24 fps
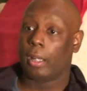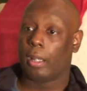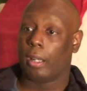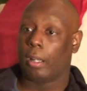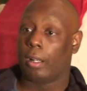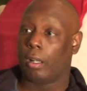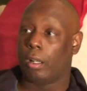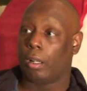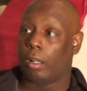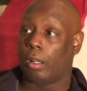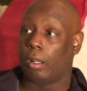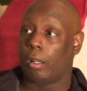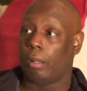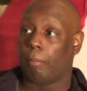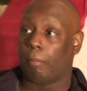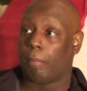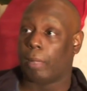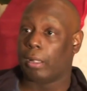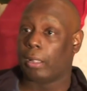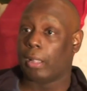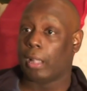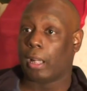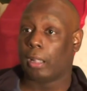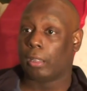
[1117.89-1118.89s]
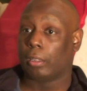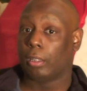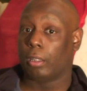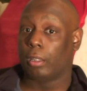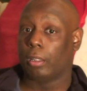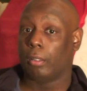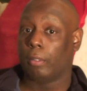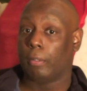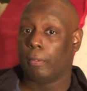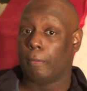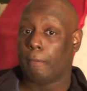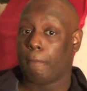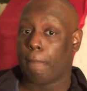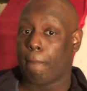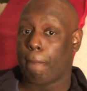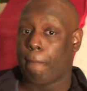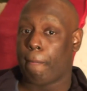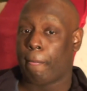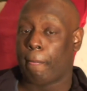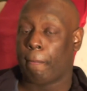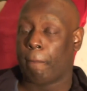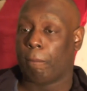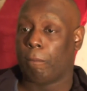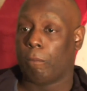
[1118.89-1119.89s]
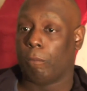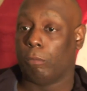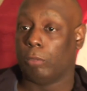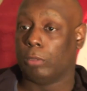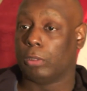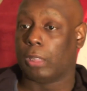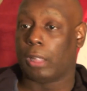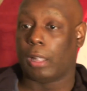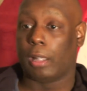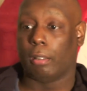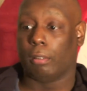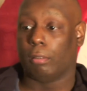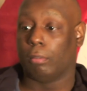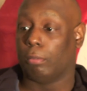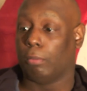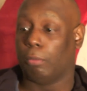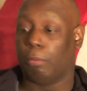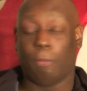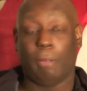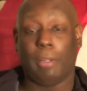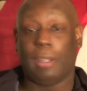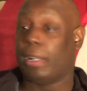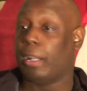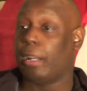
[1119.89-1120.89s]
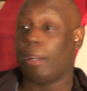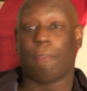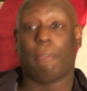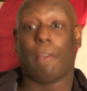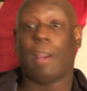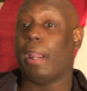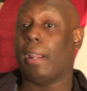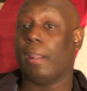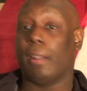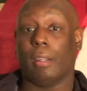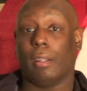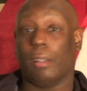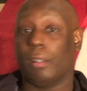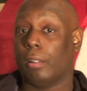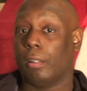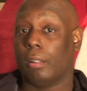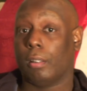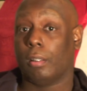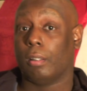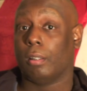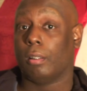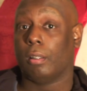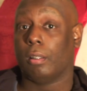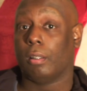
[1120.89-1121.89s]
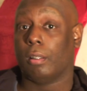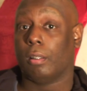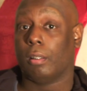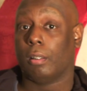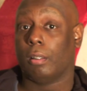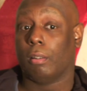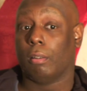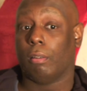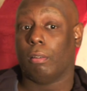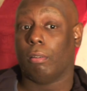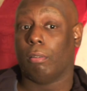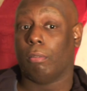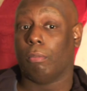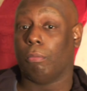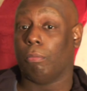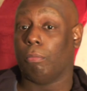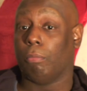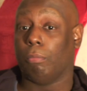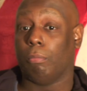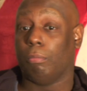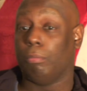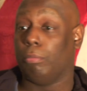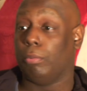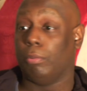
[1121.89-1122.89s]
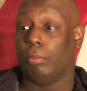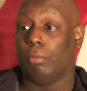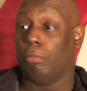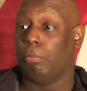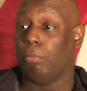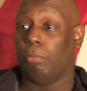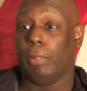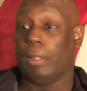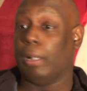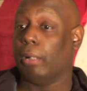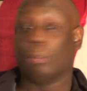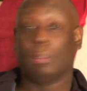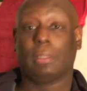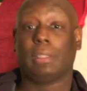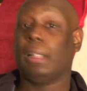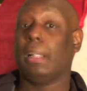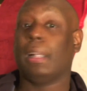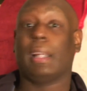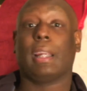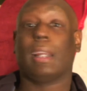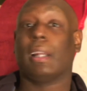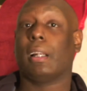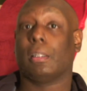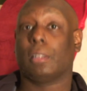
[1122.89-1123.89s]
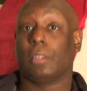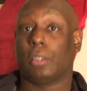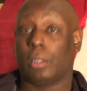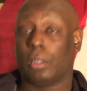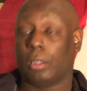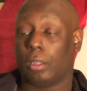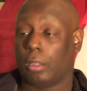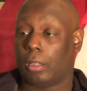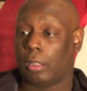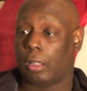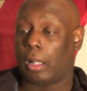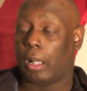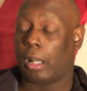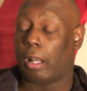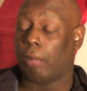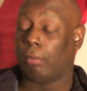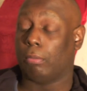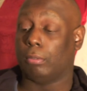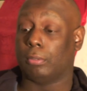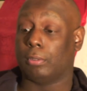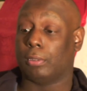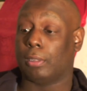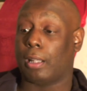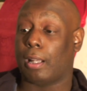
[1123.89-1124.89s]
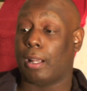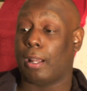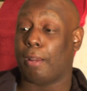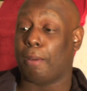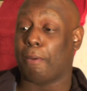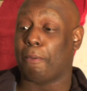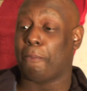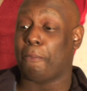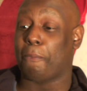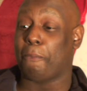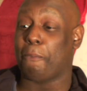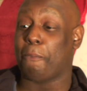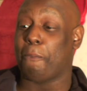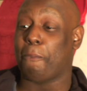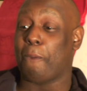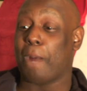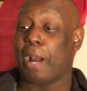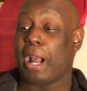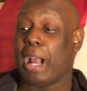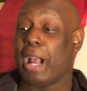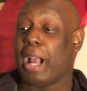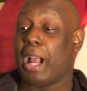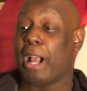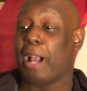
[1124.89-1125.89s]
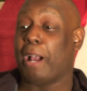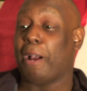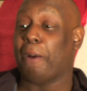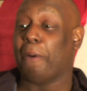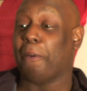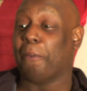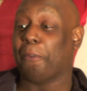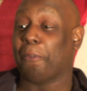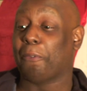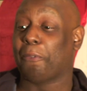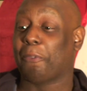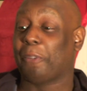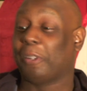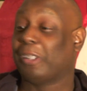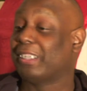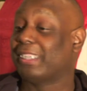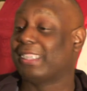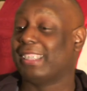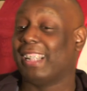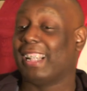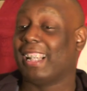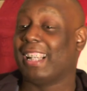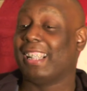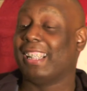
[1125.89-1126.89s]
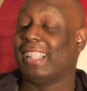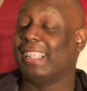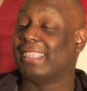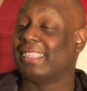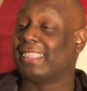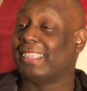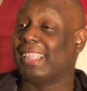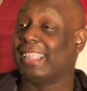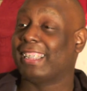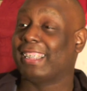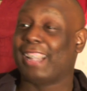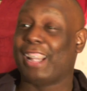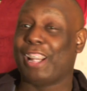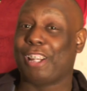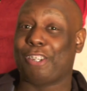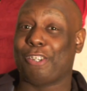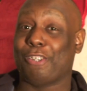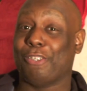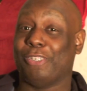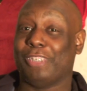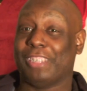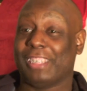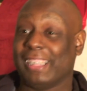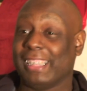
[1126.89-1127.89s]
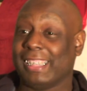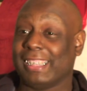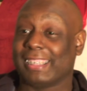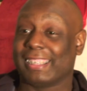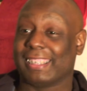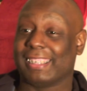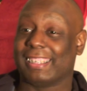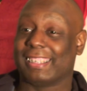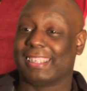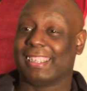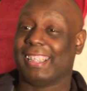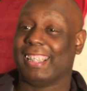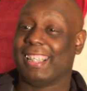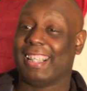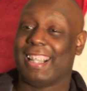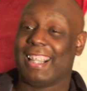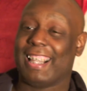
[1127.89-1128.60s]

And uh, my doctor was like, we can't find it. We don't see the cancer. I was like, wow. The first thing I did is say, thank you, Jesus.